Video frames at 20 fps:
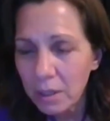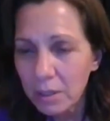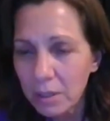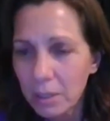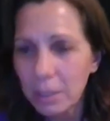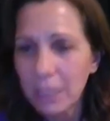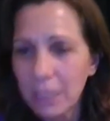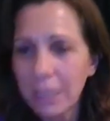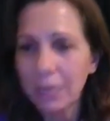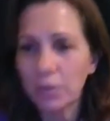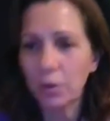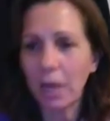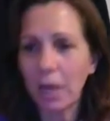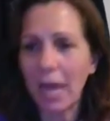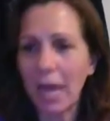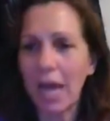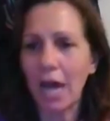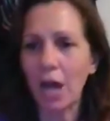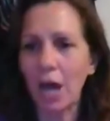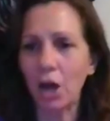the
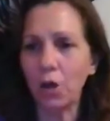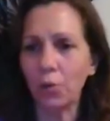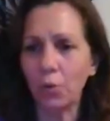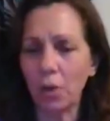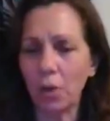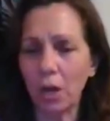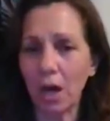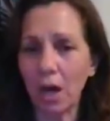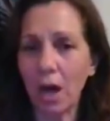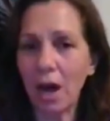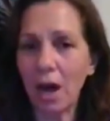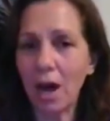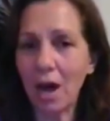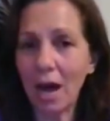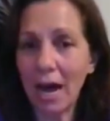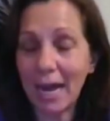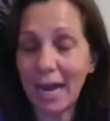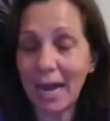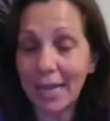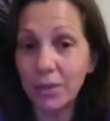how
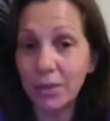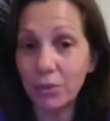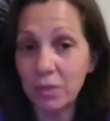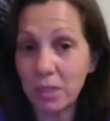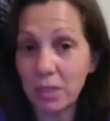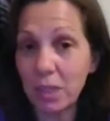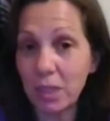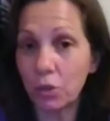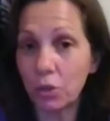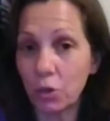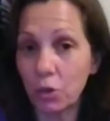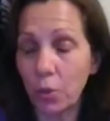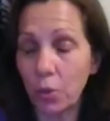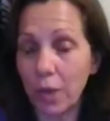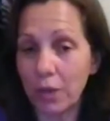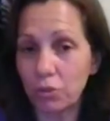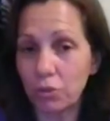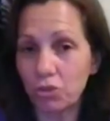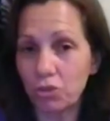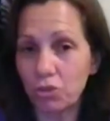high you set your
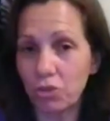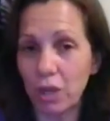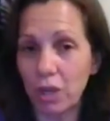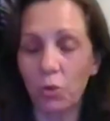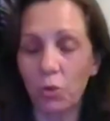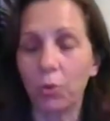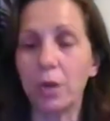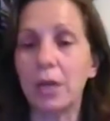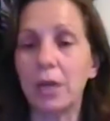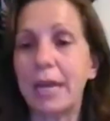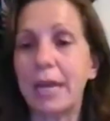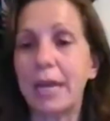crown chakra